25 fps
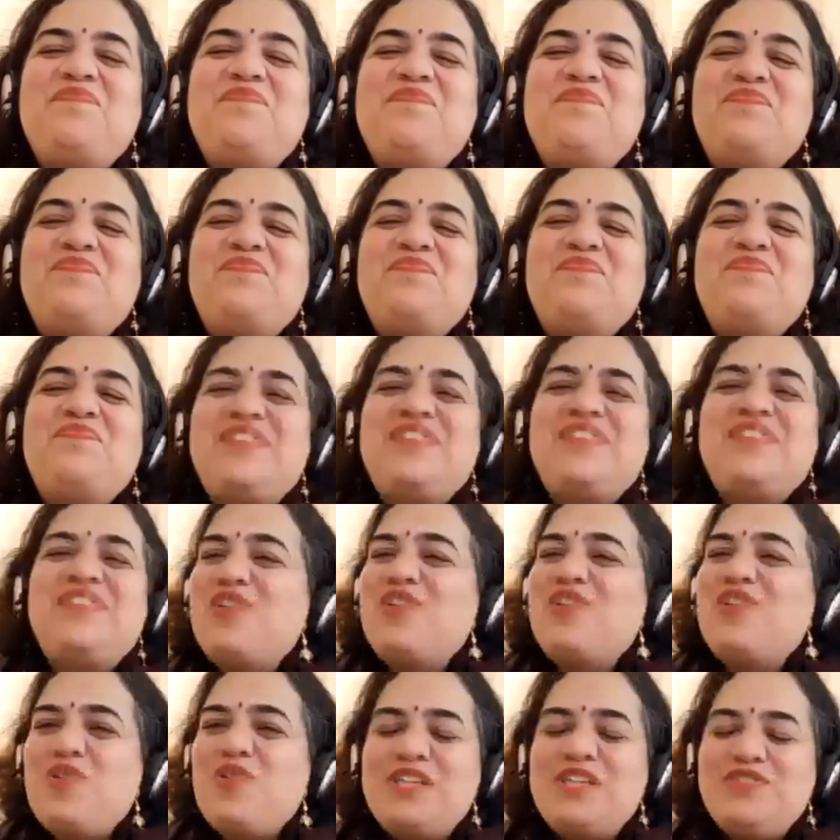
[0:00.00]
you so much,
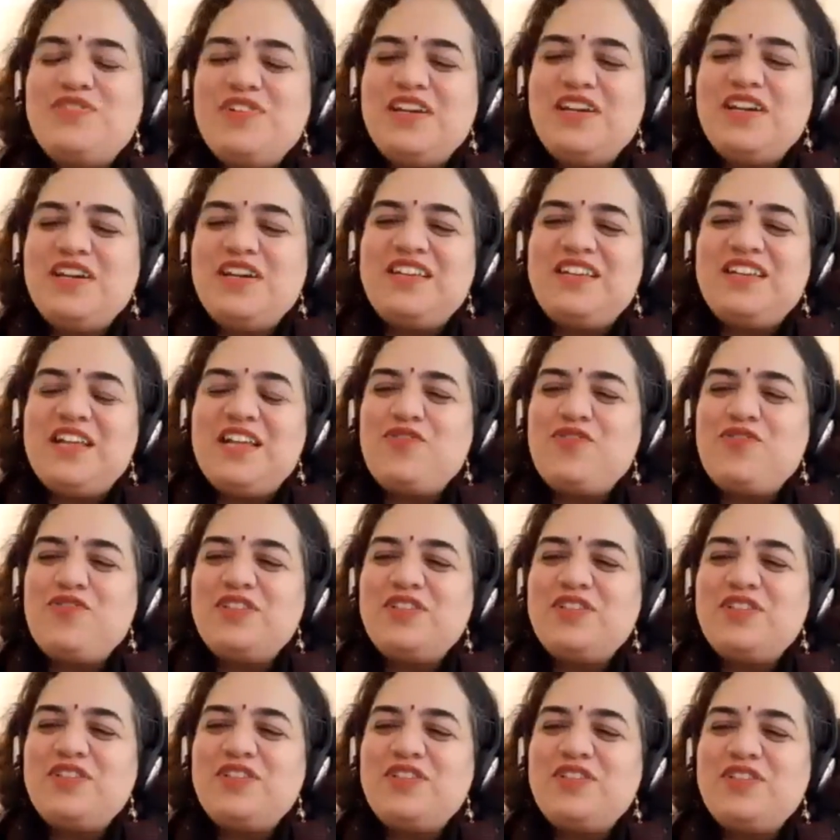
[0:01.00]
Vandana, for that
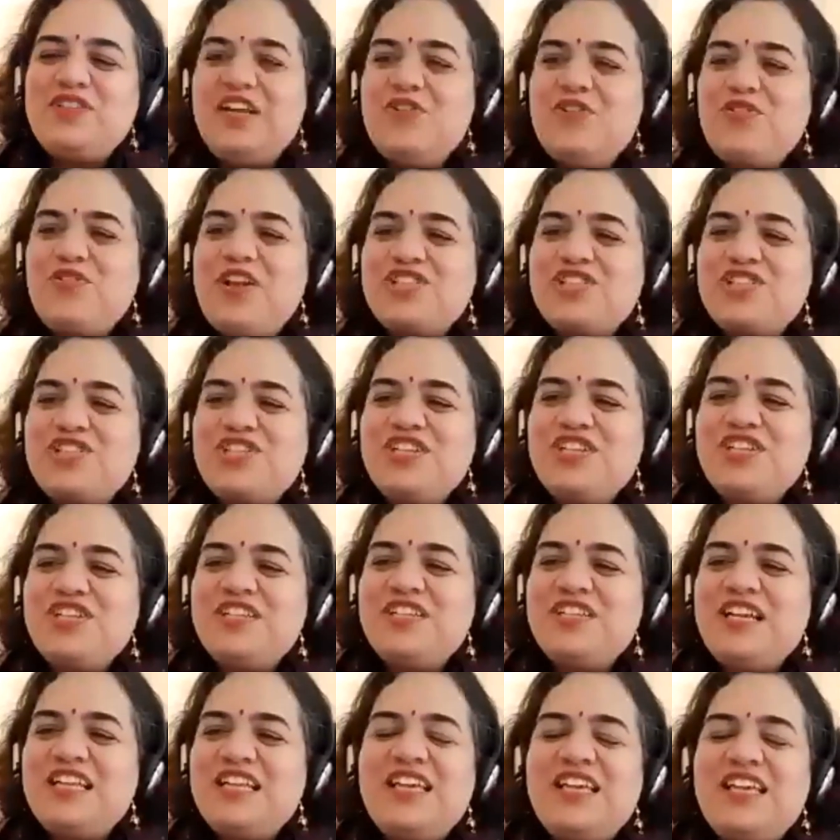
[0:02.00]
lovely
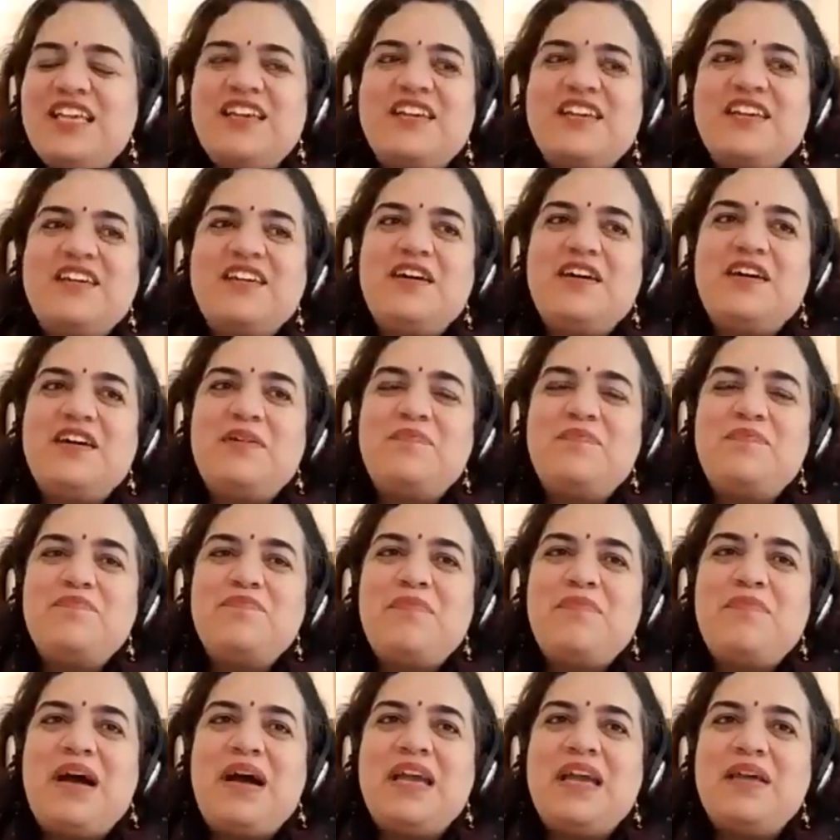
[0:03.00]
introduction. I think
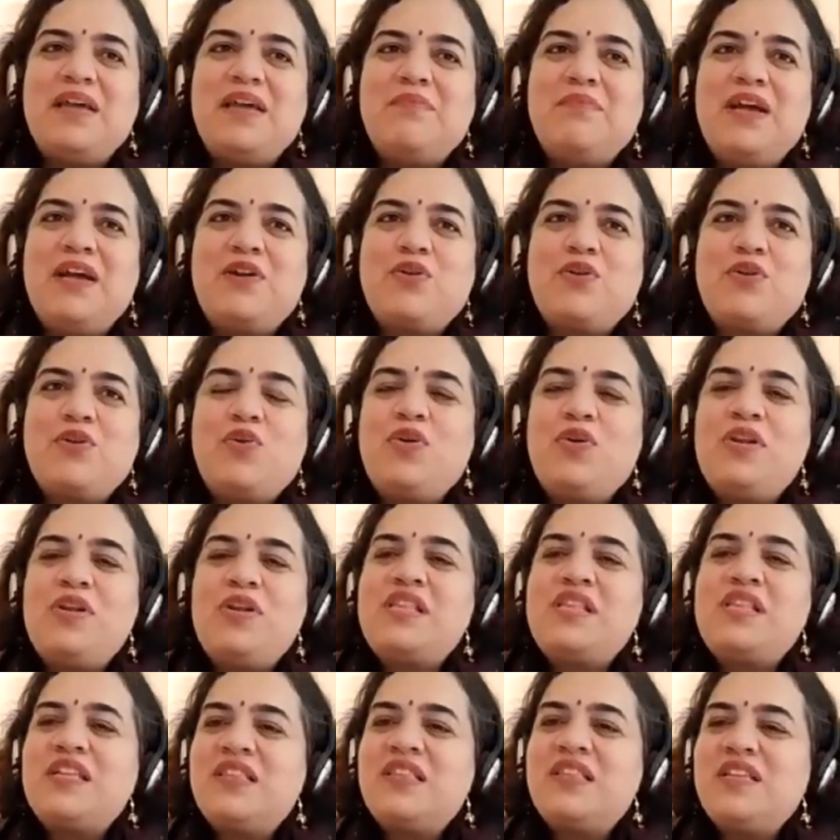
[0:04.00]
my
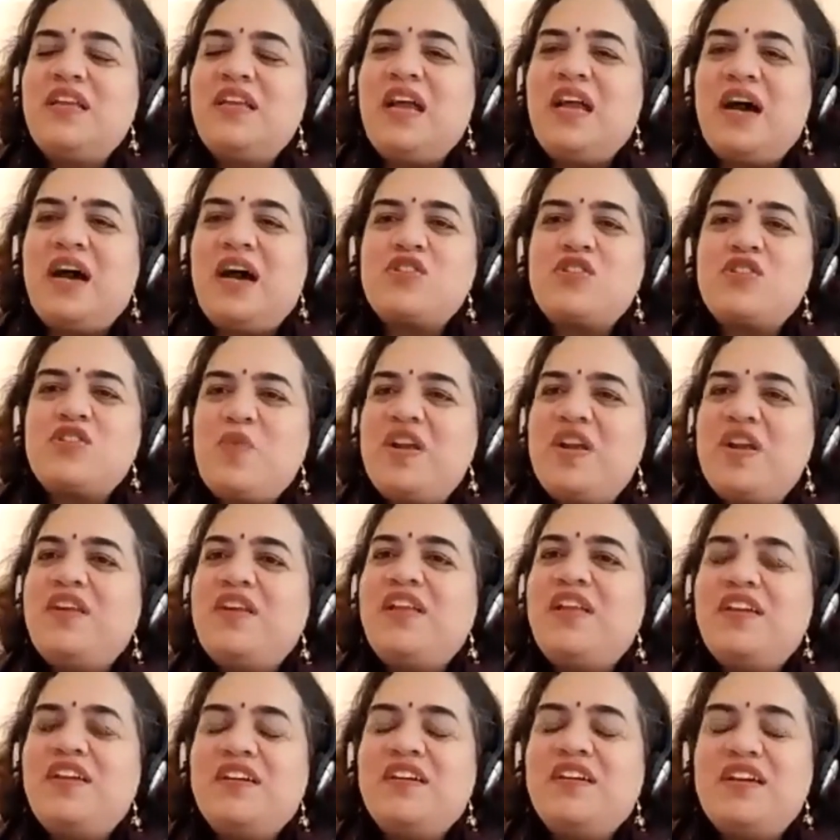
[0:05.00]
roles in the last
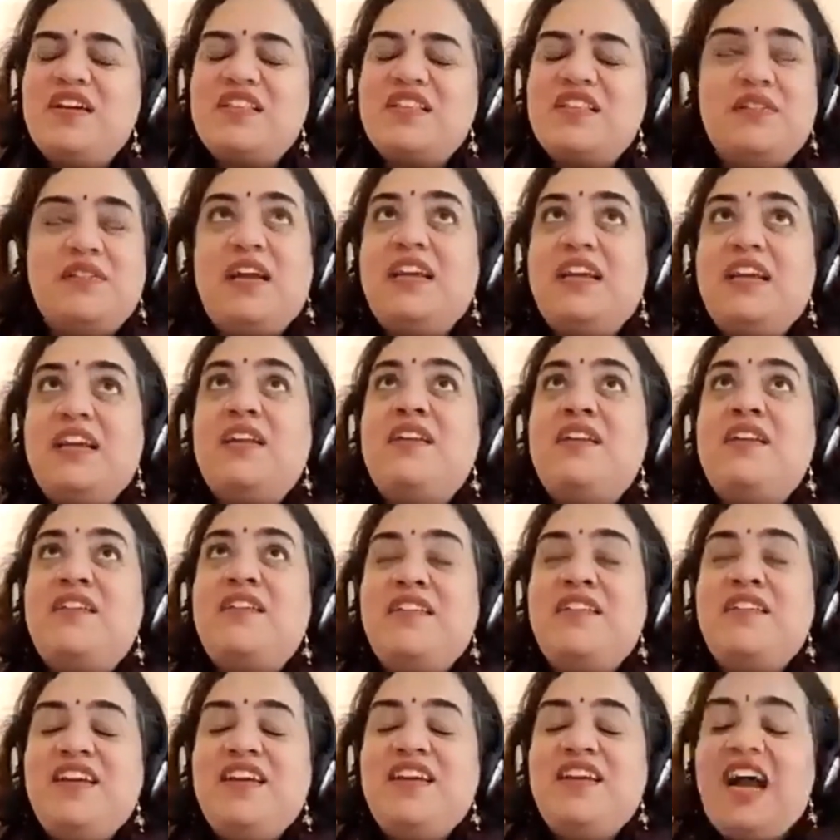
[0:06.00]
20 years, and
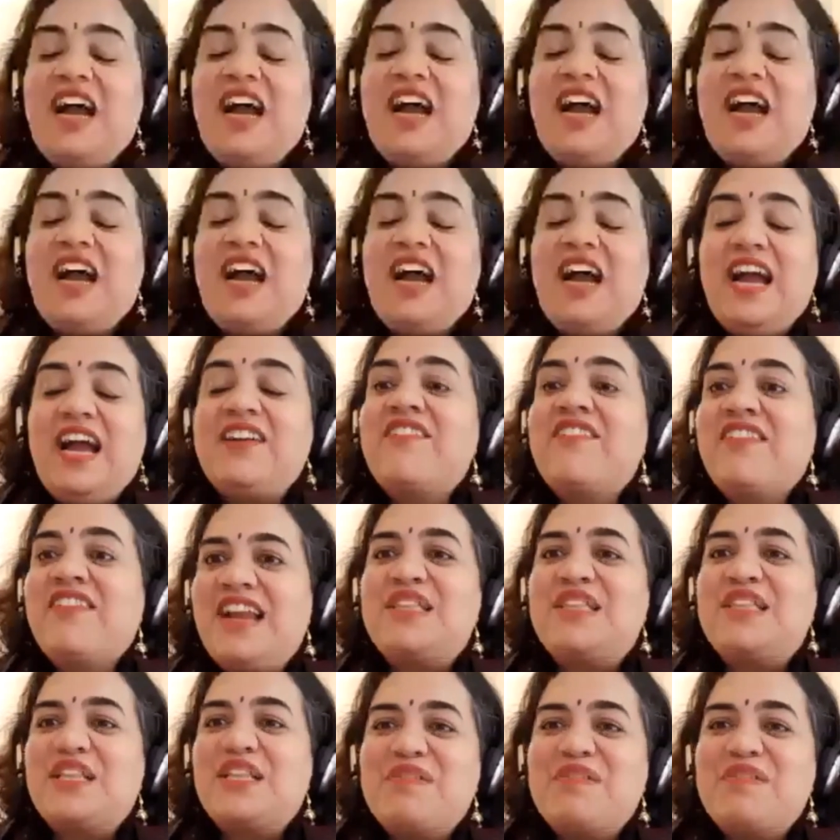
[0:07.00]
I didn't realize
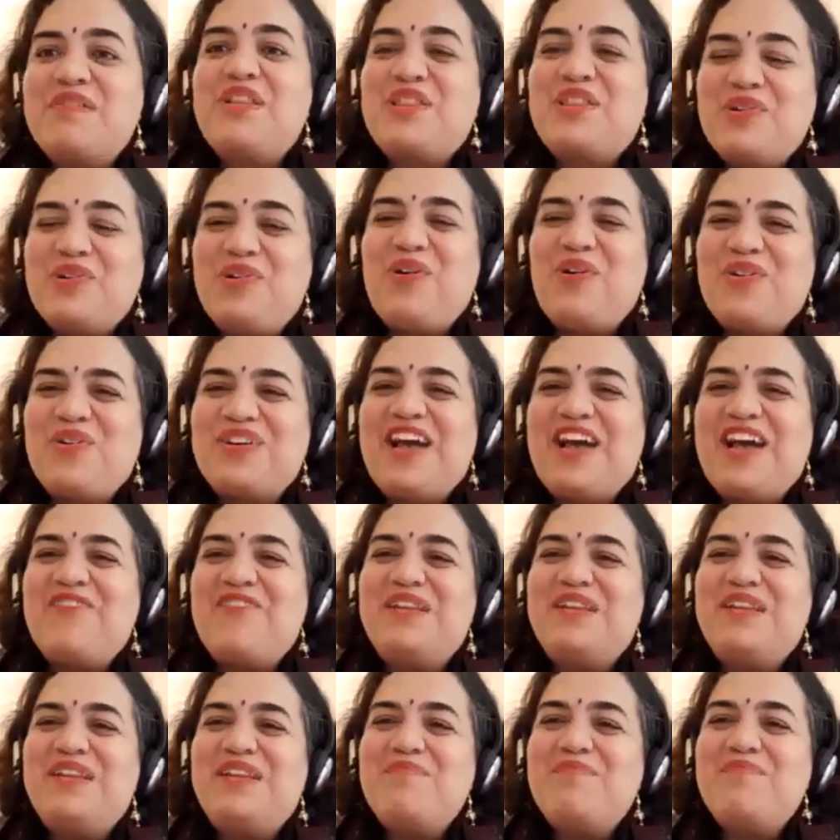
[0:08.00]
it's been so long,
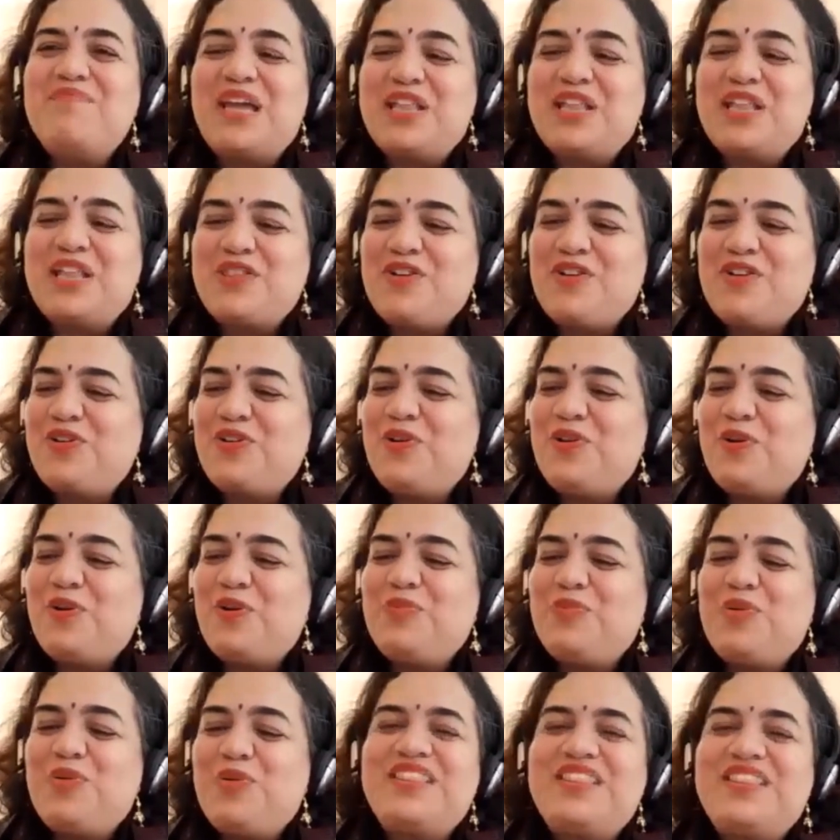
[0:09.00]
have been a mix of
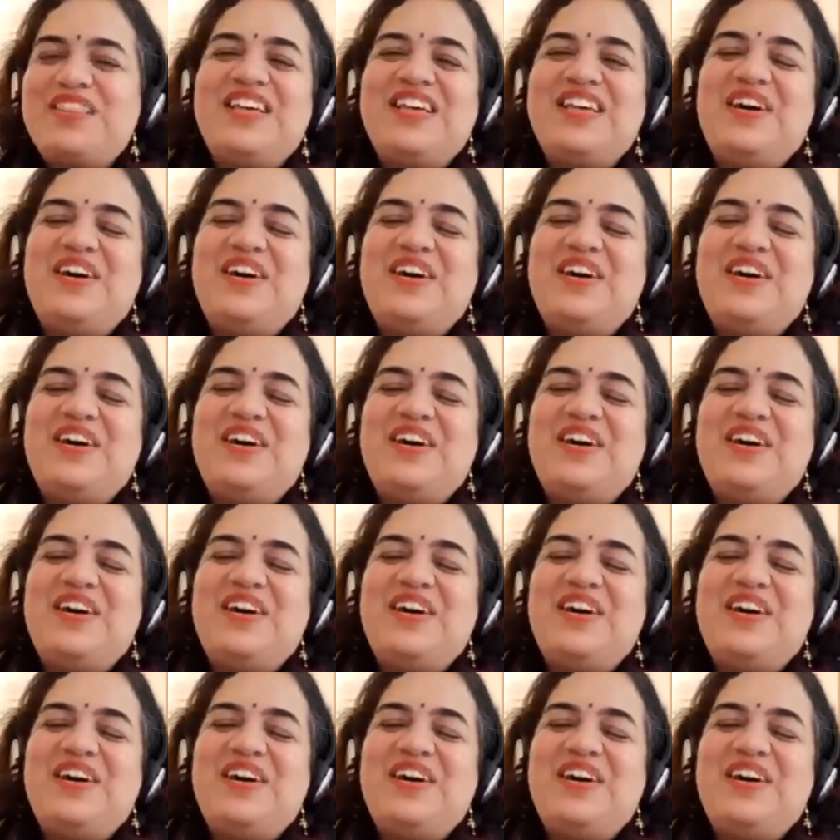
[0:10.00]
both